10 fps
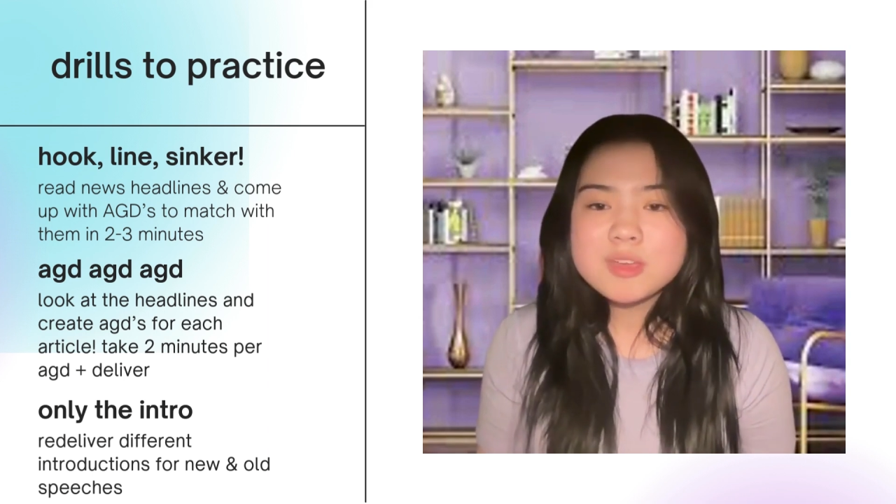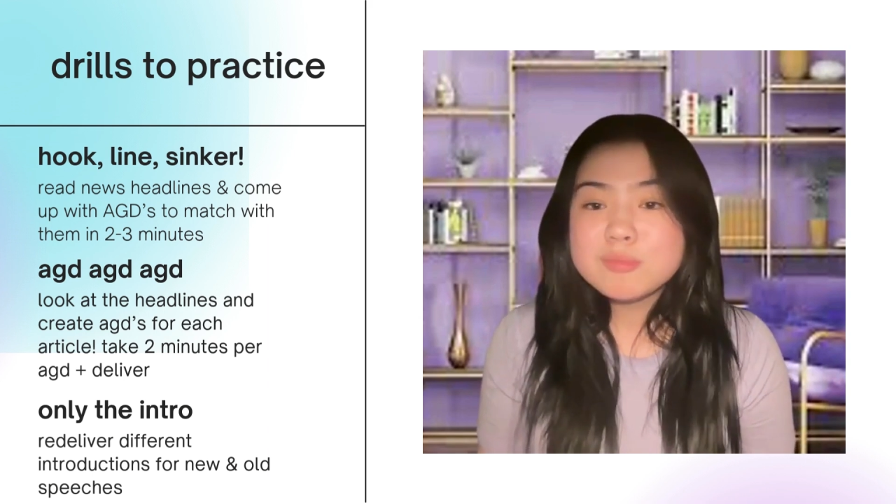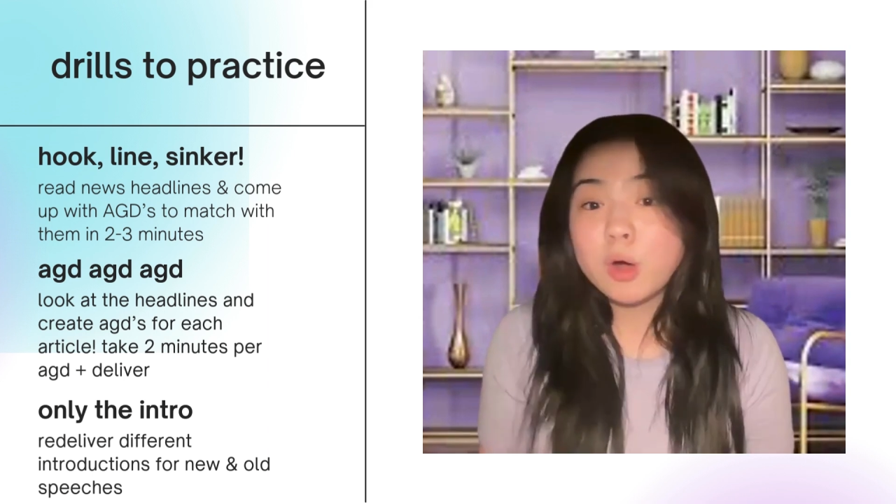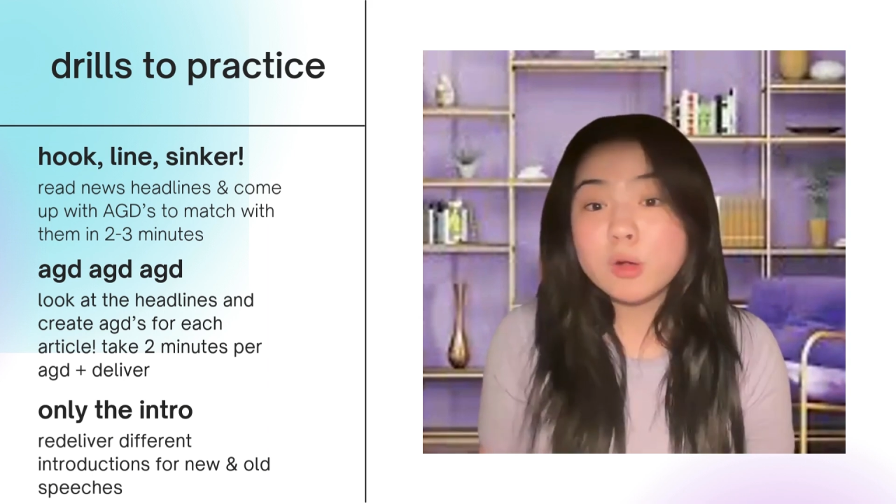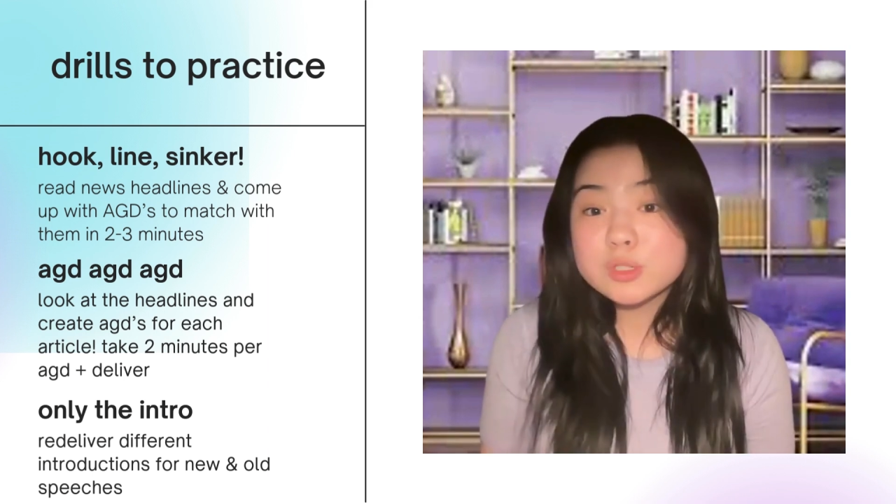
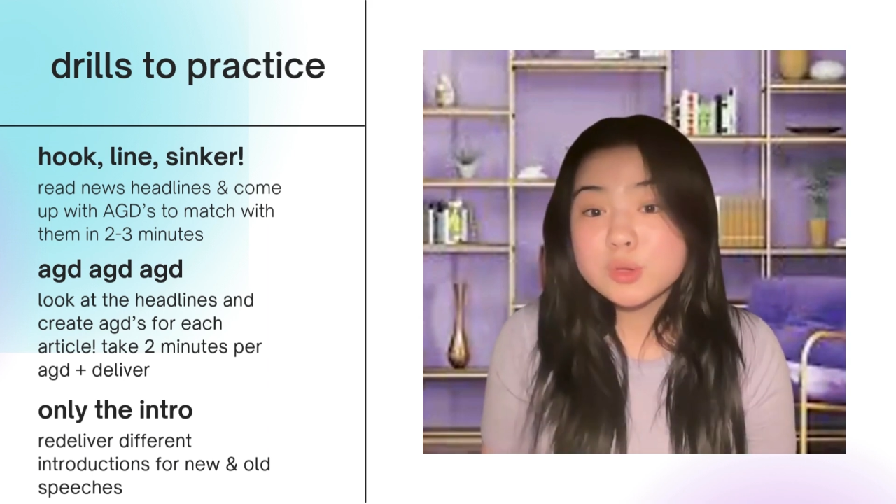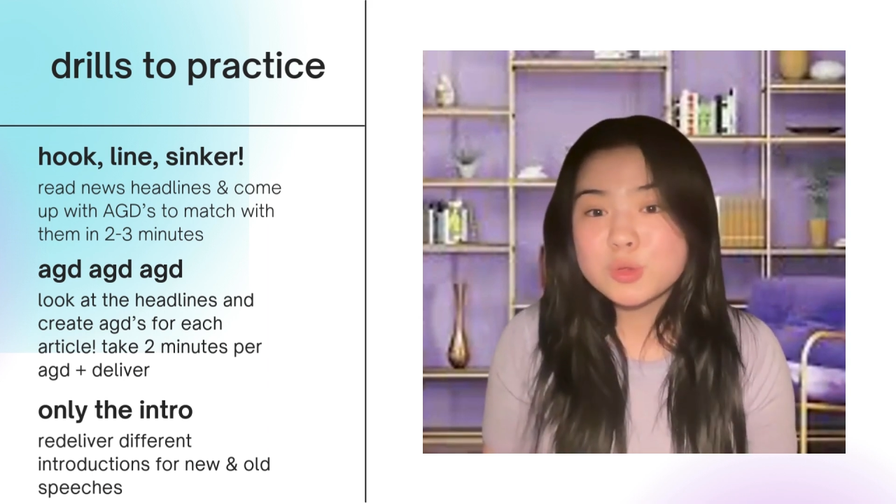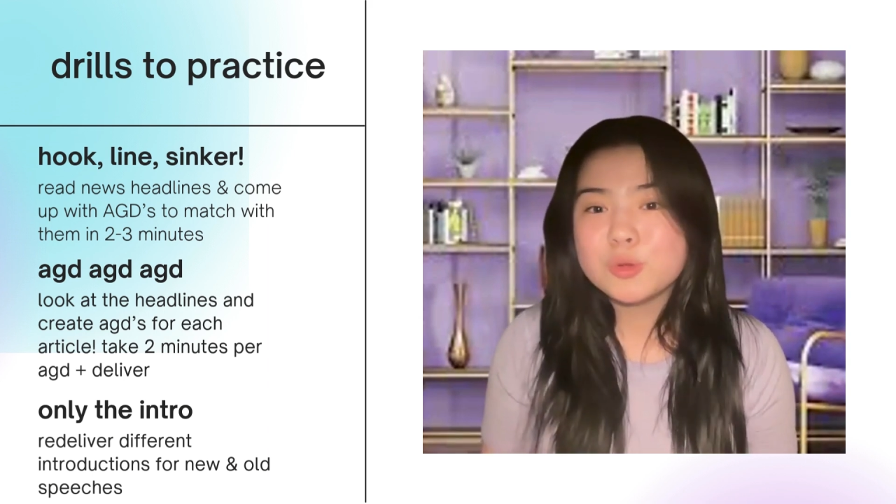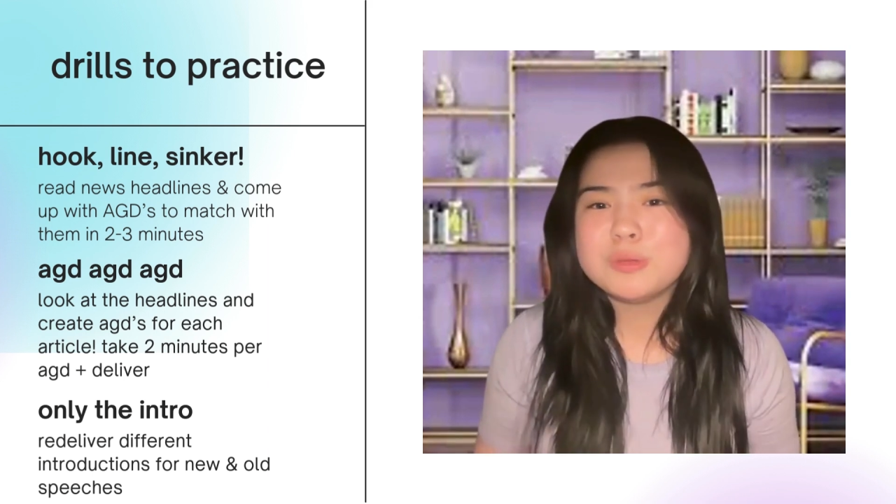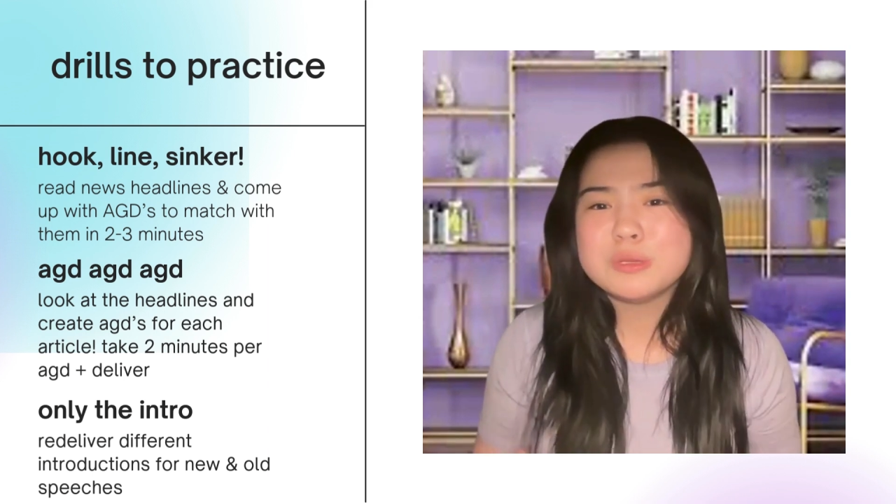but also
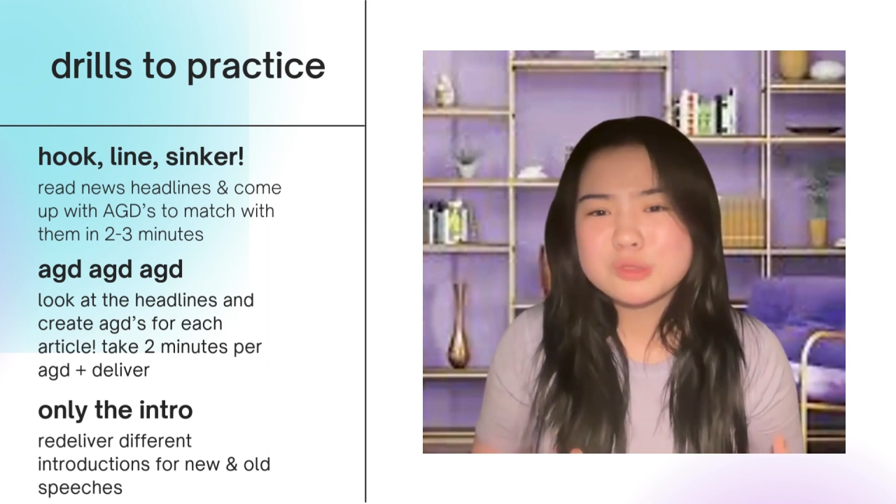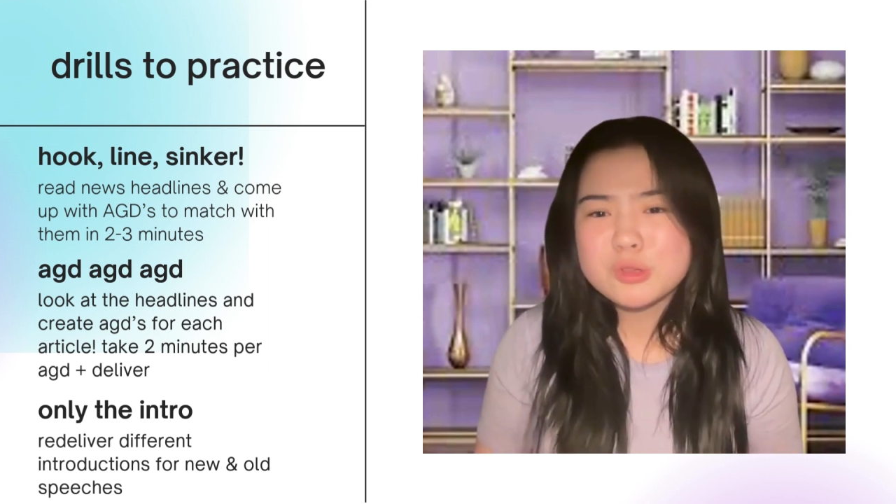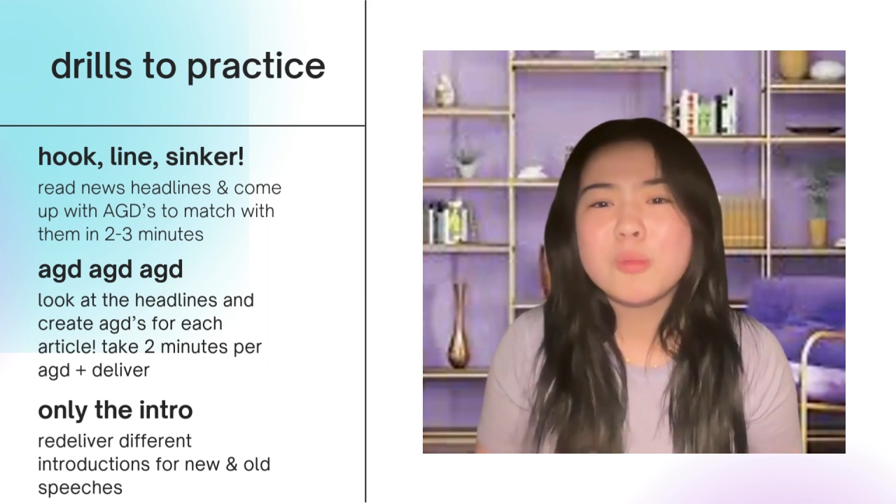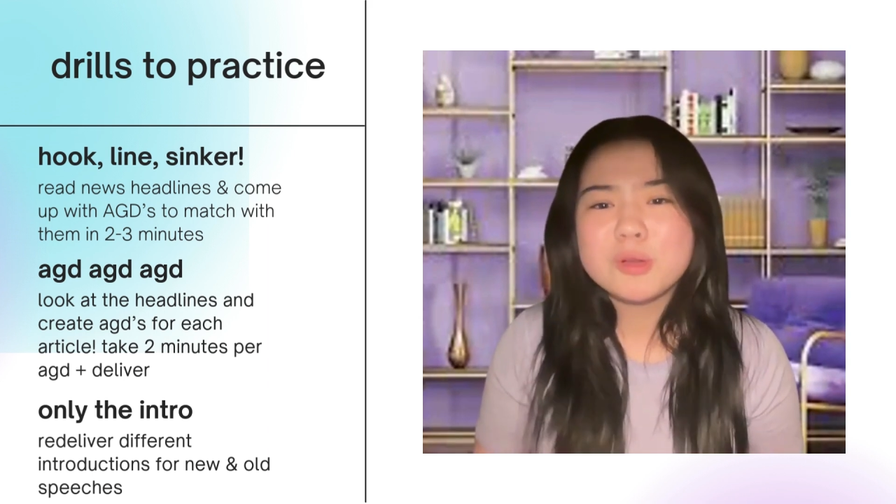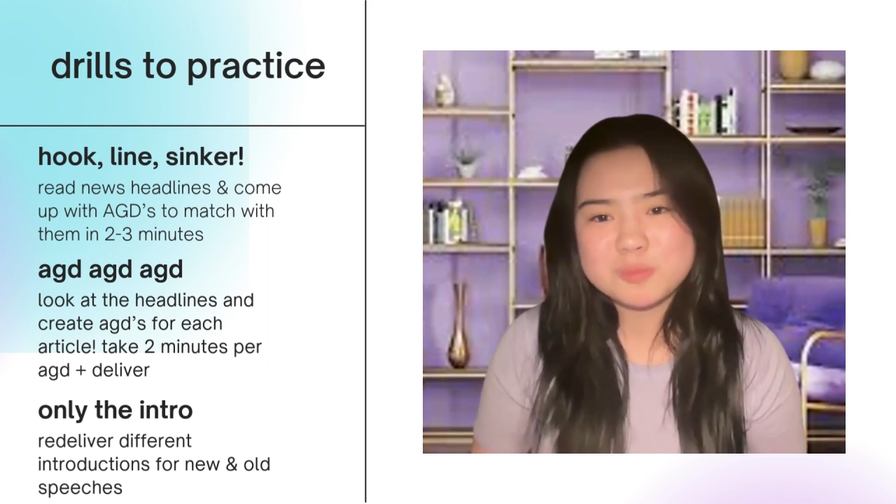you'll be
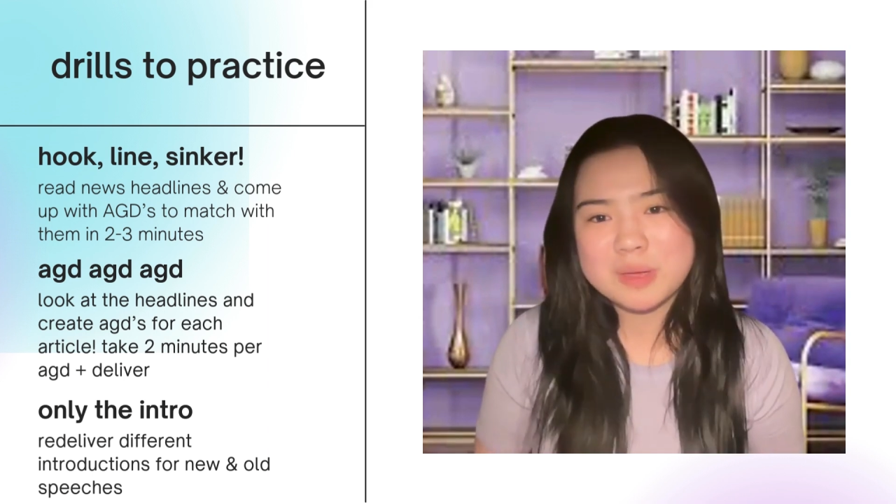so much